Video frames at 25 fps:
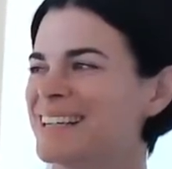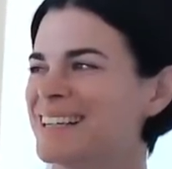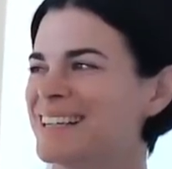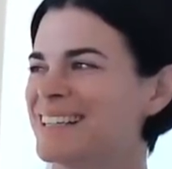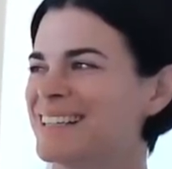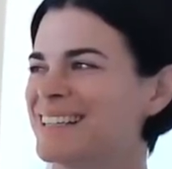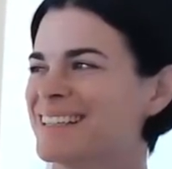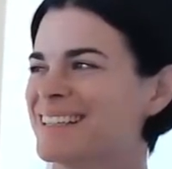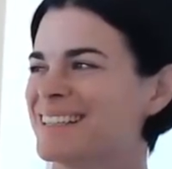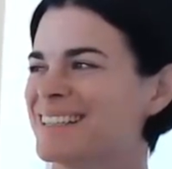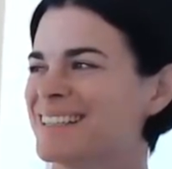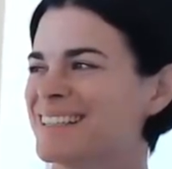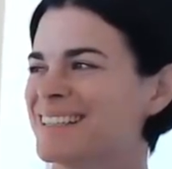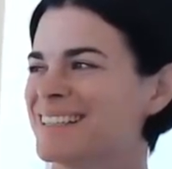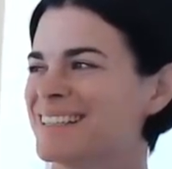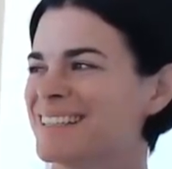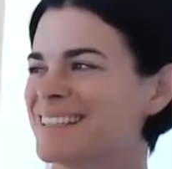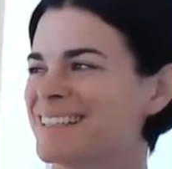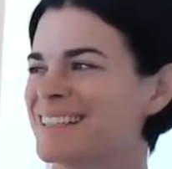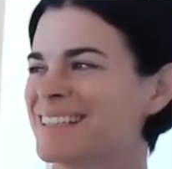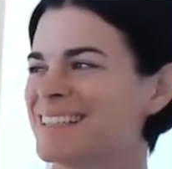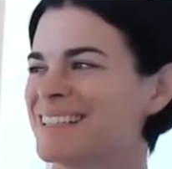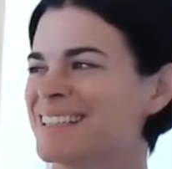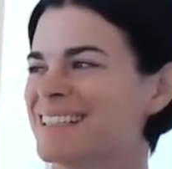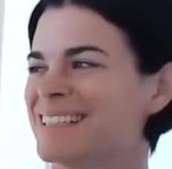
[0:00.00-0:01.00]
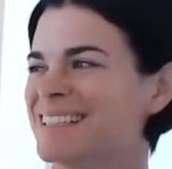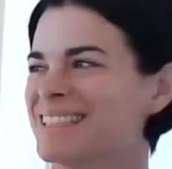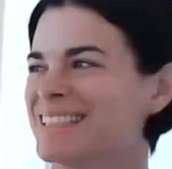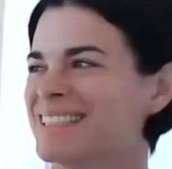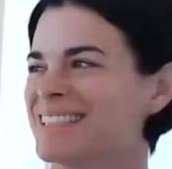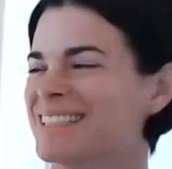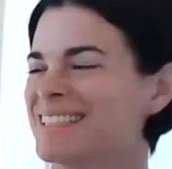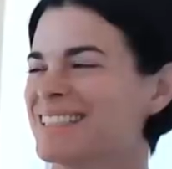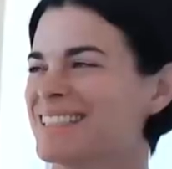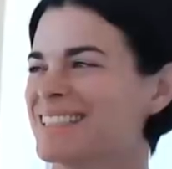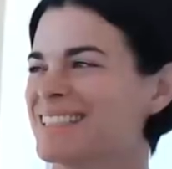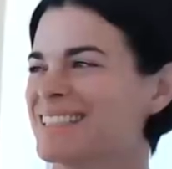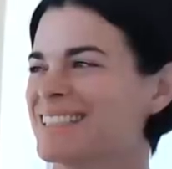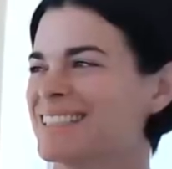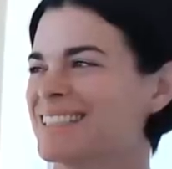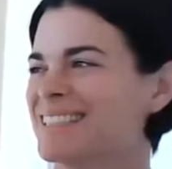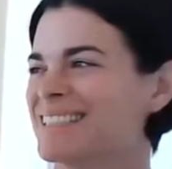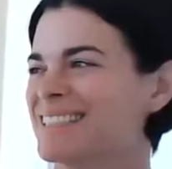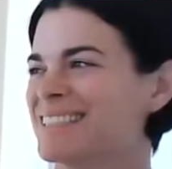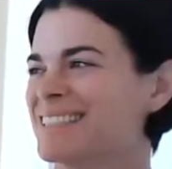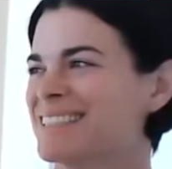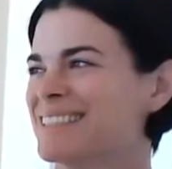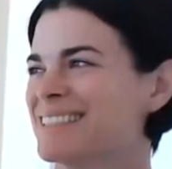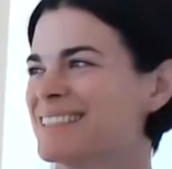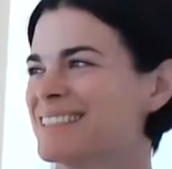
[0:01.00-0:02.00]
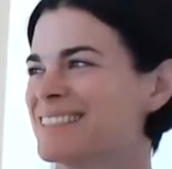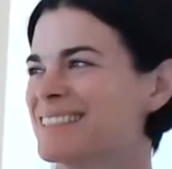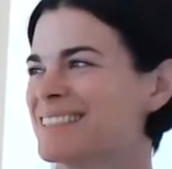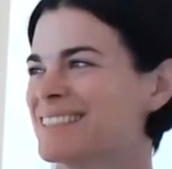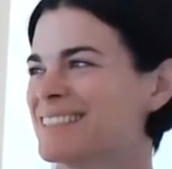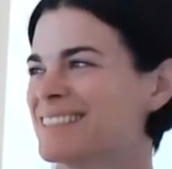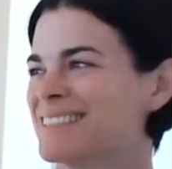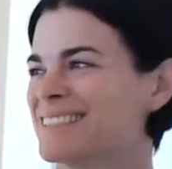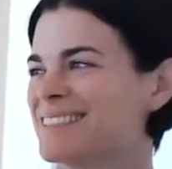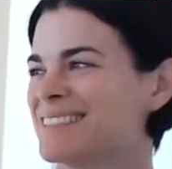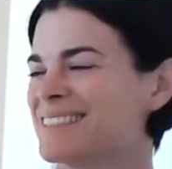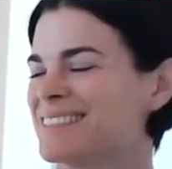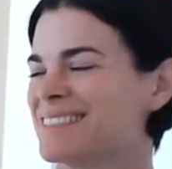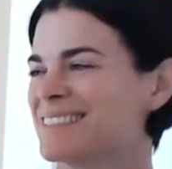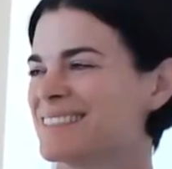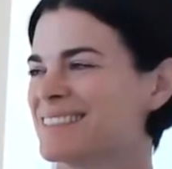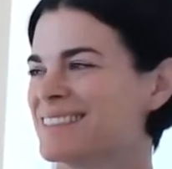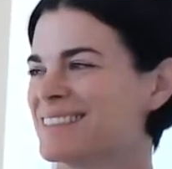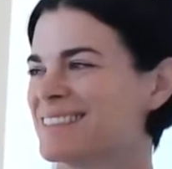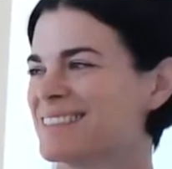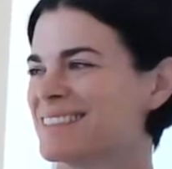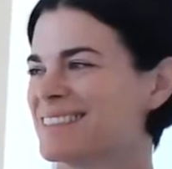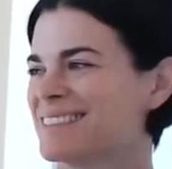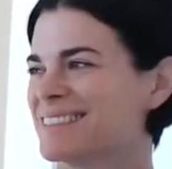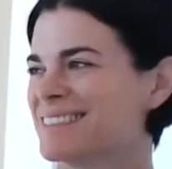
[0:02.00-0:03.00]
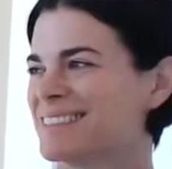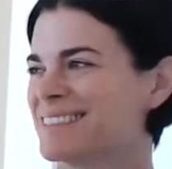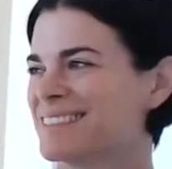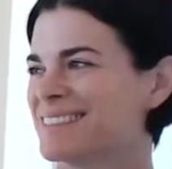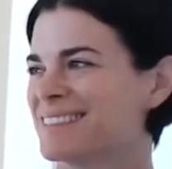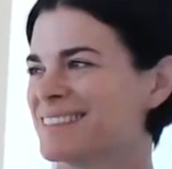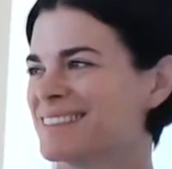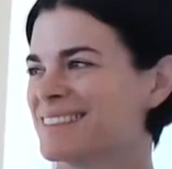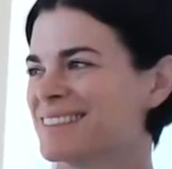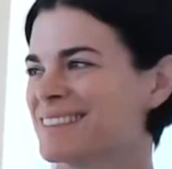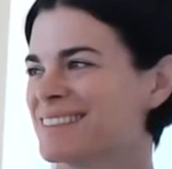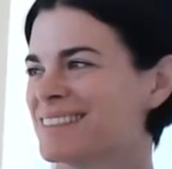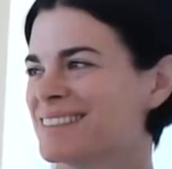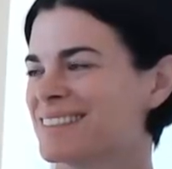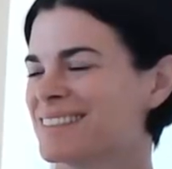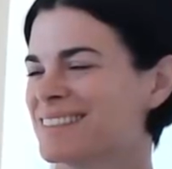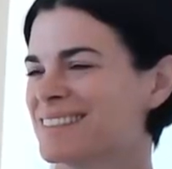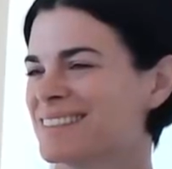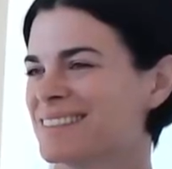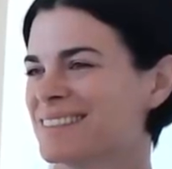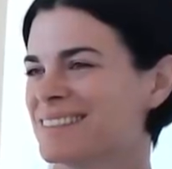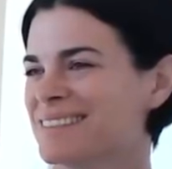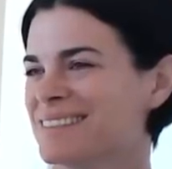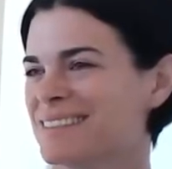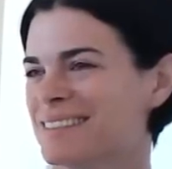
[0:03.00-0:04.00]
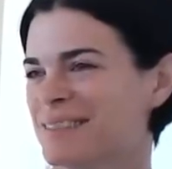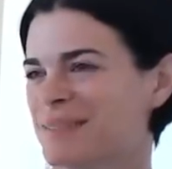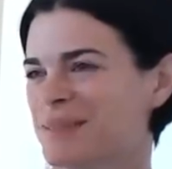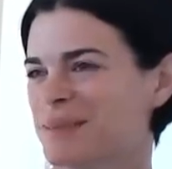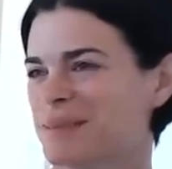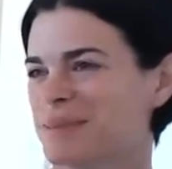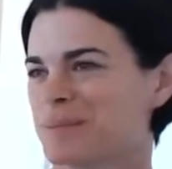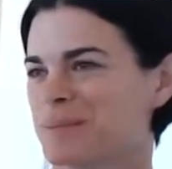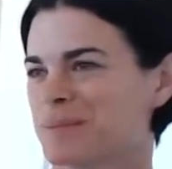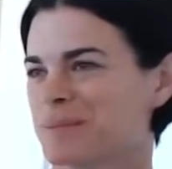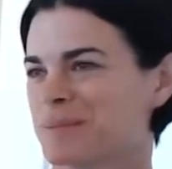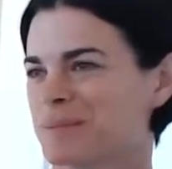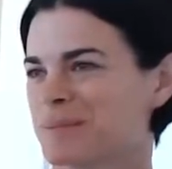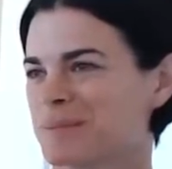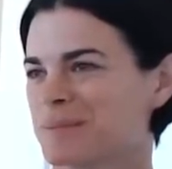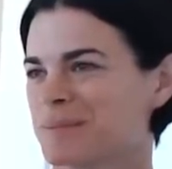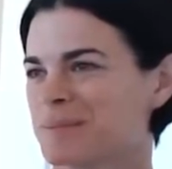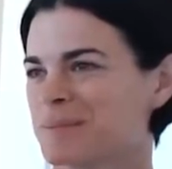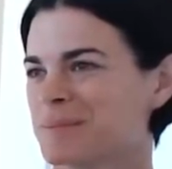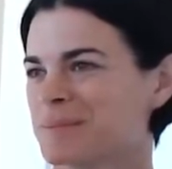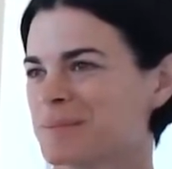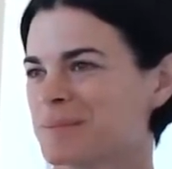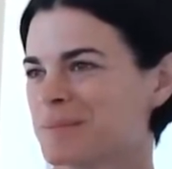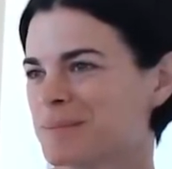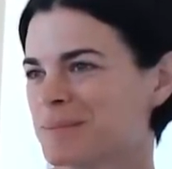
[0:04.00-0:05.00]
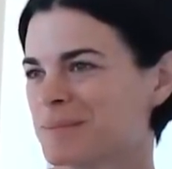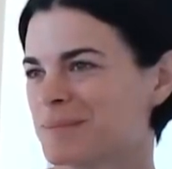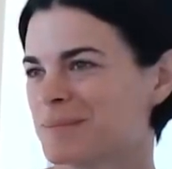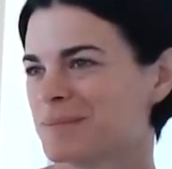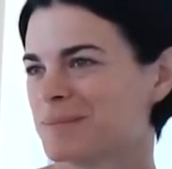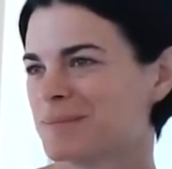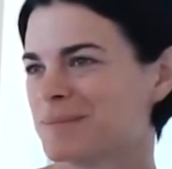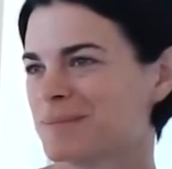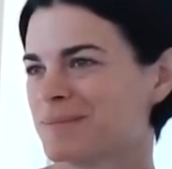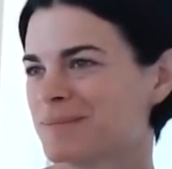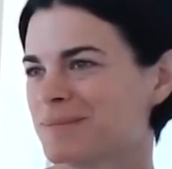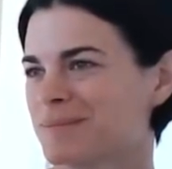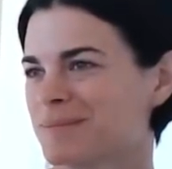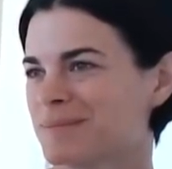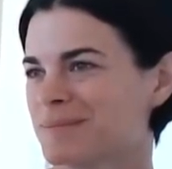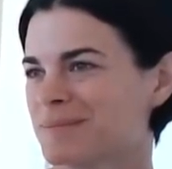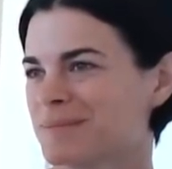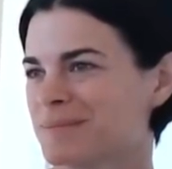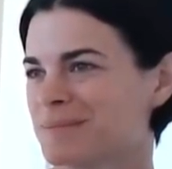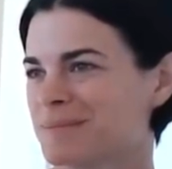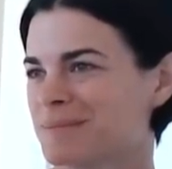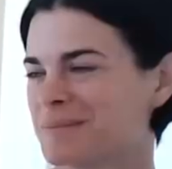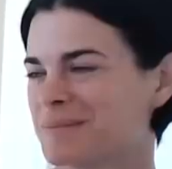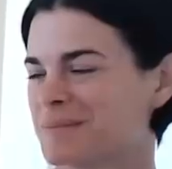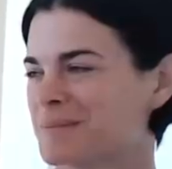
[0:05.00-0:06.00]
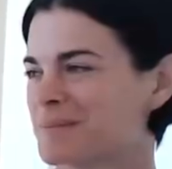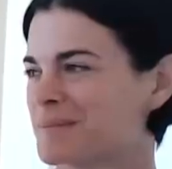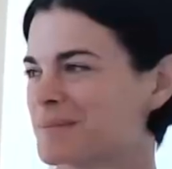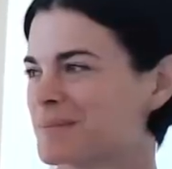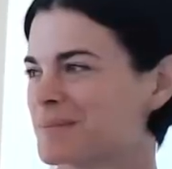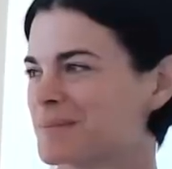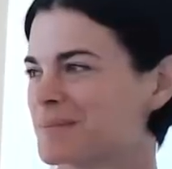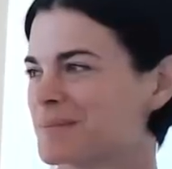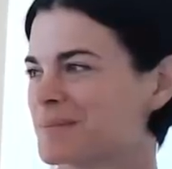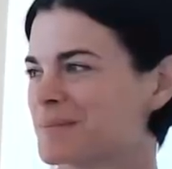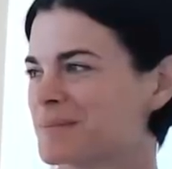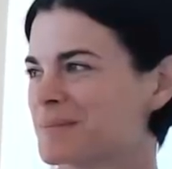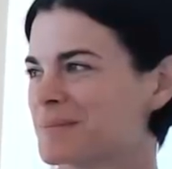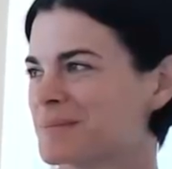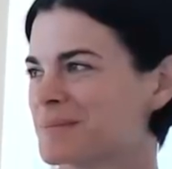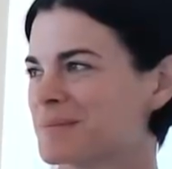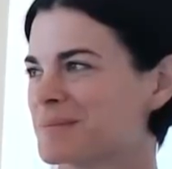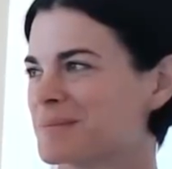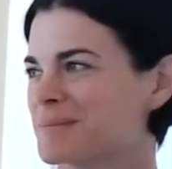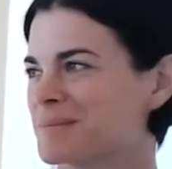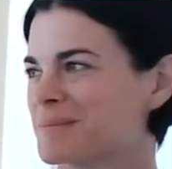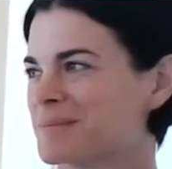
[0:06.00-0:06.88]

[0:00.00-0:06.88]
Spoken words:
This person isn't speaking.